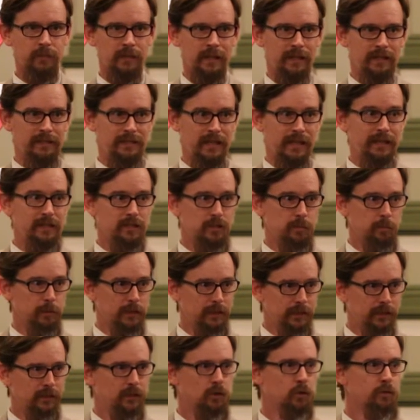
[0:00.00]
and take
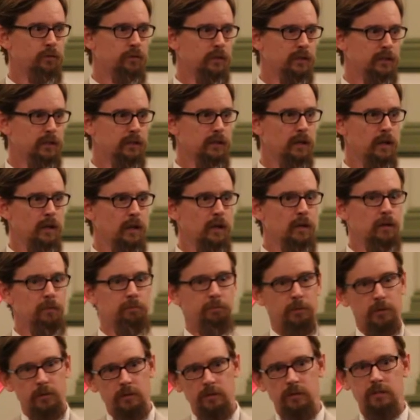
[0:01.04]
dominion over the
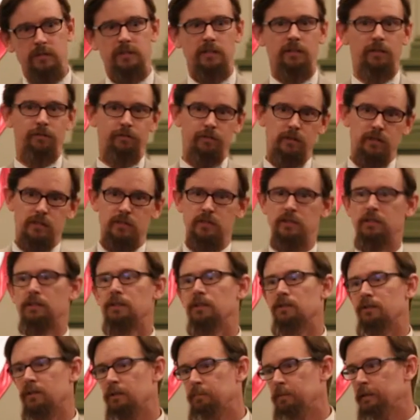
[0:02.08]
birds and the fish and
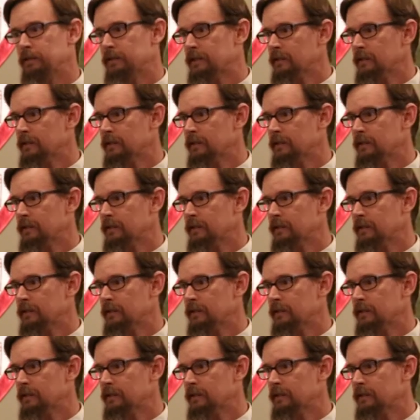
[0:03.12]
the creeping